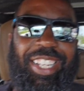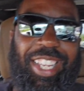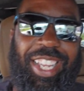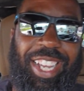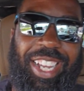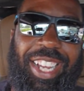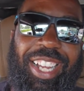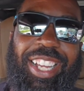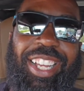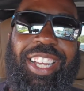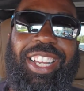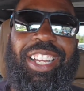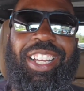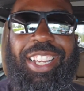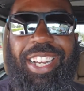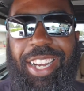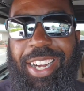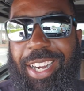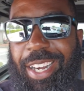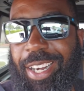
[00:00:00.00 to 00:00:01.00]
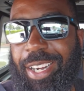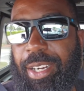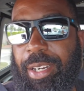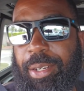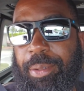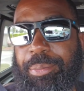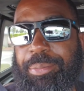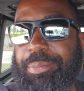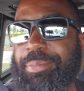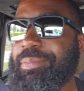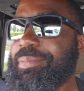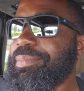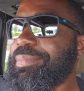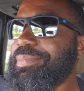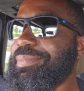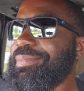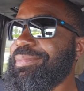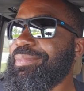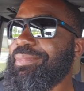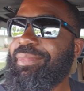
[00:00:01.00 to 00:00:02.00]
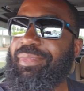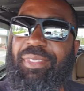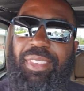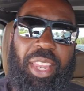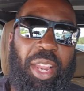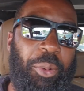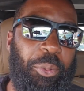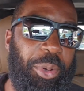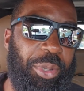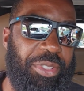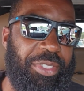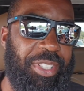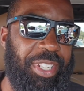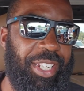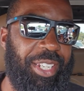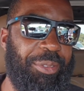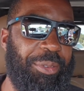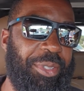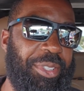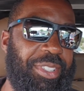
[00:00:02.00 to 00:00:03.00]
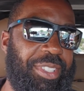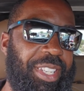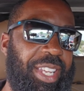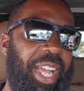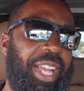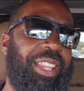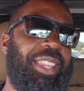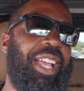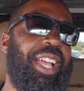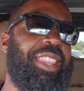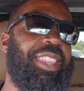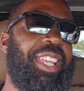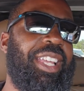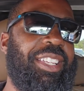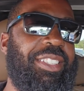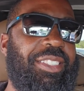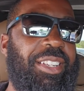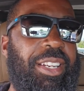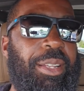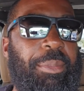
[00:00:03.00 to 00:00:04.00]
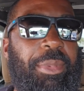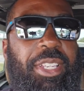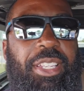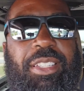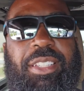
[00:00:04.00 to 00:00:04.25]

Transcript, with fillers: yeah um, we'll see we'll see I, I think it's going to be